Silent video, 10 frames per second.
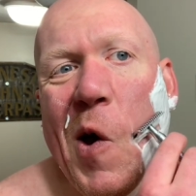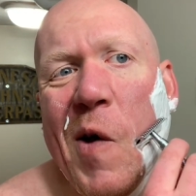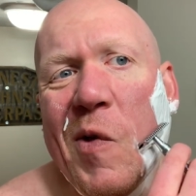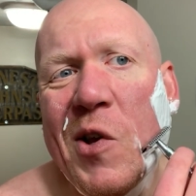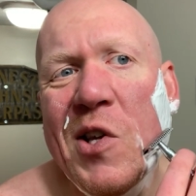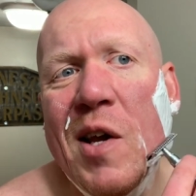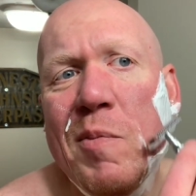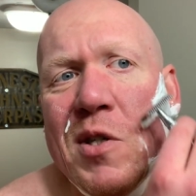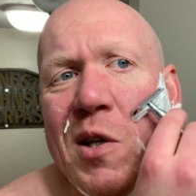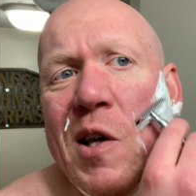have the
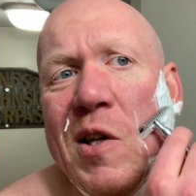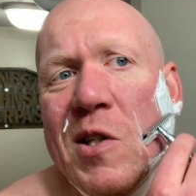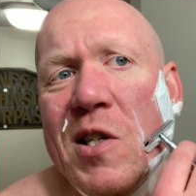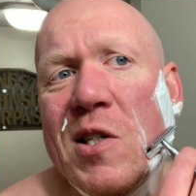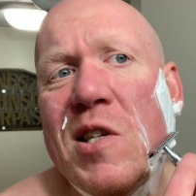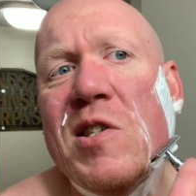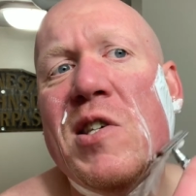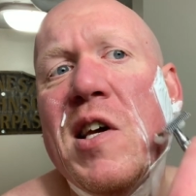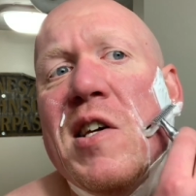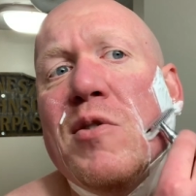same
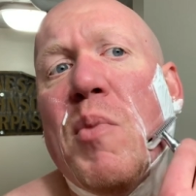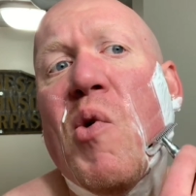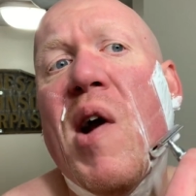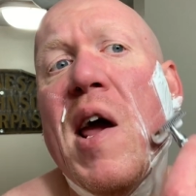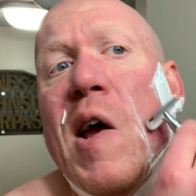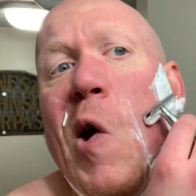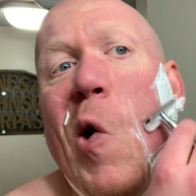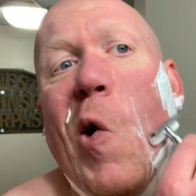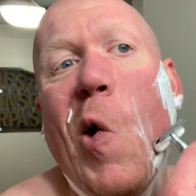consistency as meringue.